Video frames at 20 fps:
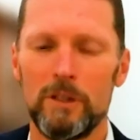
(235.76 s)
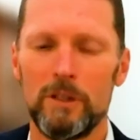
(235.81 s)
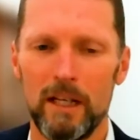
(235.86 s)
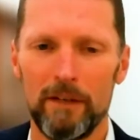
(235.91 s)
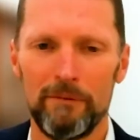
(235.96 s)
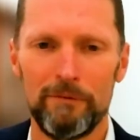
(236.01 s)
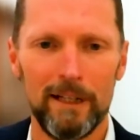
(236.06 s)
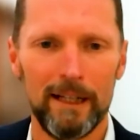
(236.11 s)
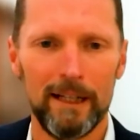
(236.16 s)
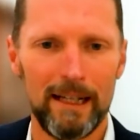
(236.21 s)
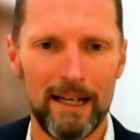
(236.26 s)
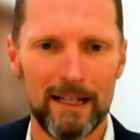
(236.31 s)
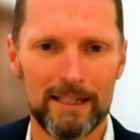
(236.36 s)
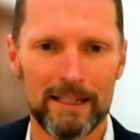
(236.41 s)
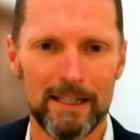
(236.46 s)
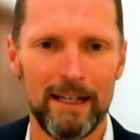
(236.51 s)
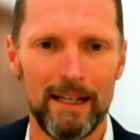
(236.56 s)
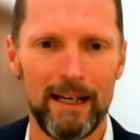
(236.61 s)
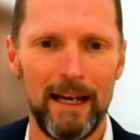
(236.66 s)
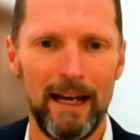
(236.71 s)
definitely
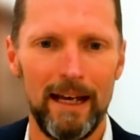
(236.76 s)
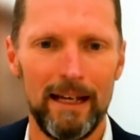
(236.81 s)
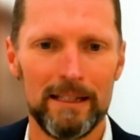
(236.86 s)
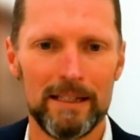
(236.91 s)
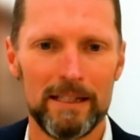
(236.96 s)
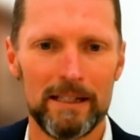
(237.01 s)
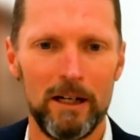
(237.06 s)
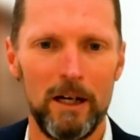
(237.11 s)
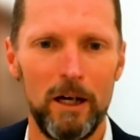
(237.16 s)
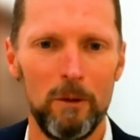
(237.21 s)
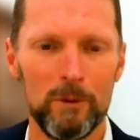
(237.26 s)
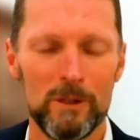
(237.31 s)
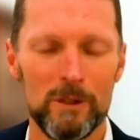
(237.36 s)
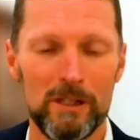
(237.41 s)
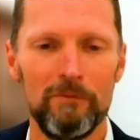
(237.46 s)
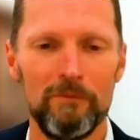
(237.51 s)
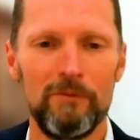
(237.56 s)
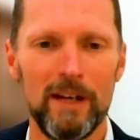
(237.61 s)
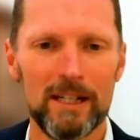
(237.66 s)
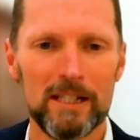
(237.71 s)
as a, as I was
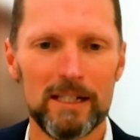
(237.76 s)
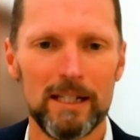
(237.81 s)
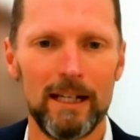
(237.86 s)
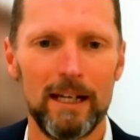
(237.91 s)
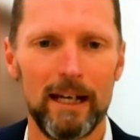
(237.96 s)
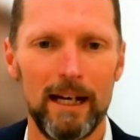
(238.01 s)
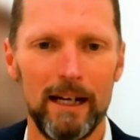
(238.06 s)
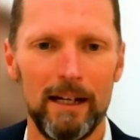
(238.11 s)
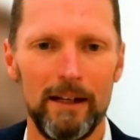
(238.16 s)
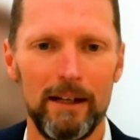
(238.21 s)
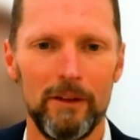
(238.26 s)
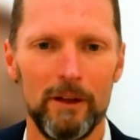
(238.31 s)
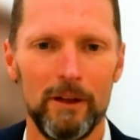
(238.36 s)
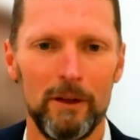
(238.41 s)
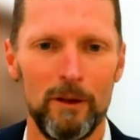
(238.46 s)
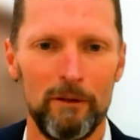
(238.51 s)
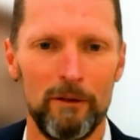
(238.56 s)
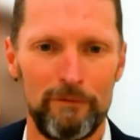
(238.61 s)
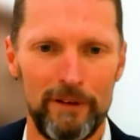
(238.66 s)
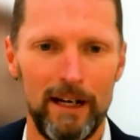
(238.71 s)
investigating
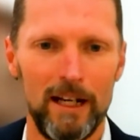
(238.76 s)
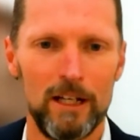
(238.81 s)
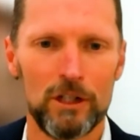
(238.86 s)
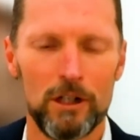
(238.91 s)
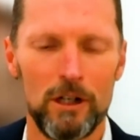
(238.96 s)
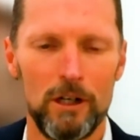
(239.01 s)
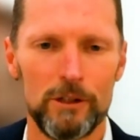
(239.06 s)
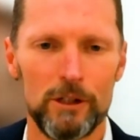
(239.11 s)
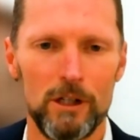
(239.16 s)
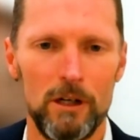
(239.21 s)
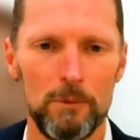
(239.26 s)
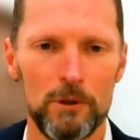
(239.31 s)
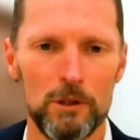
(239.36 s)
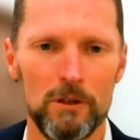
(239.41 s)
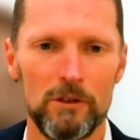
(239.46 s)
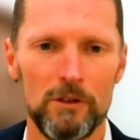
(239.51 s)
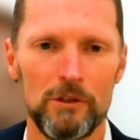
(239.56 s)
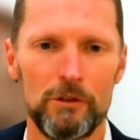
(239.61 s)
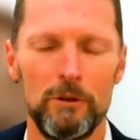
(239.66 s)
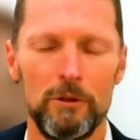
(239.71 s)
the, the franchise
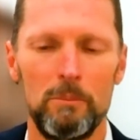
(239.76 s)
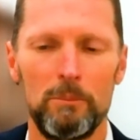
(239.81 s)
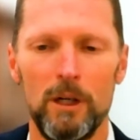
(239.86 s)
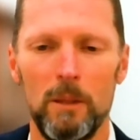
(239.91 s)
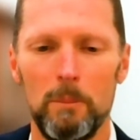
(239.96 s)
options through